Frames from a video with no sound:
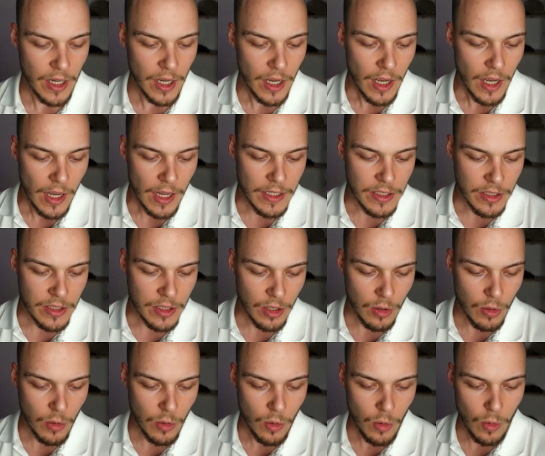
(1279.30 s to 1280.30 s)
And
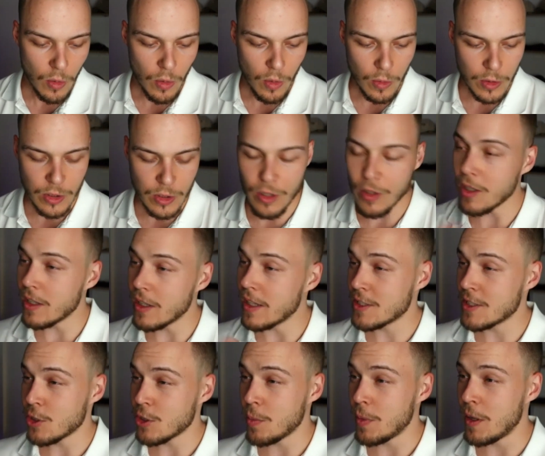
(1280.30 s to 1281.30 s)
so
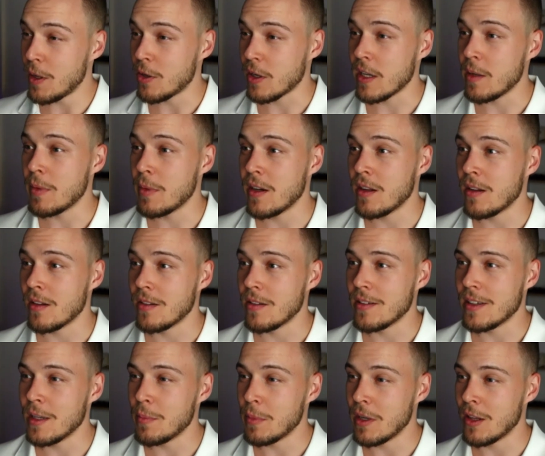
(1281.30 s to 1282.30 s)
let's talk about email
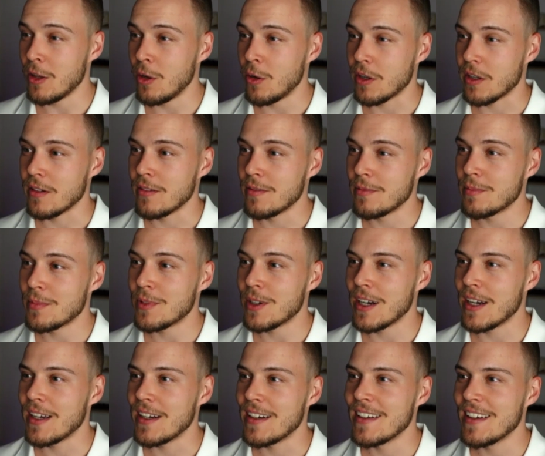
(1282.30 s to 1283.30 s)
login,
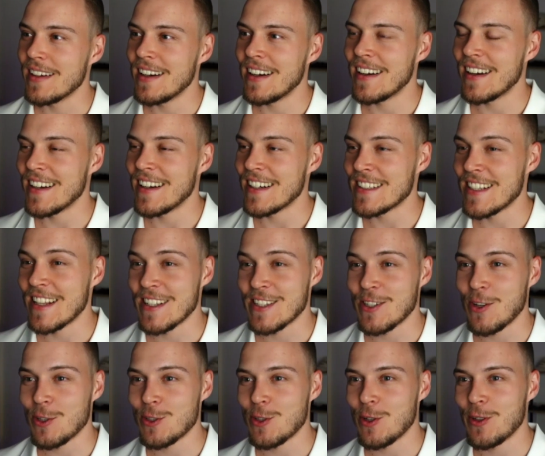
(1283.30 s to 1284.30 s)
right? I understand it's
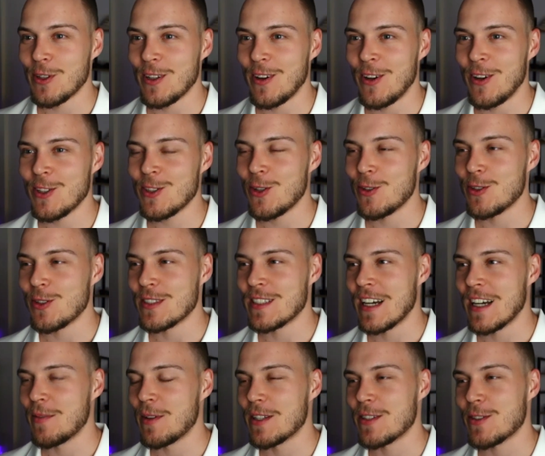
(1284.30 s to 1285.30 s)
also on the
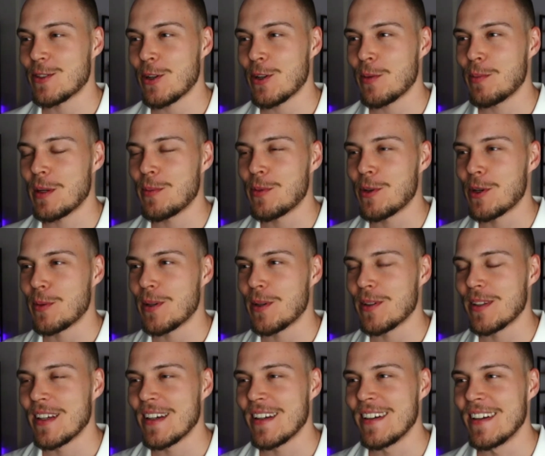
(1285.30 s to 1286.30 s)
timeline. So talk a bit more about that.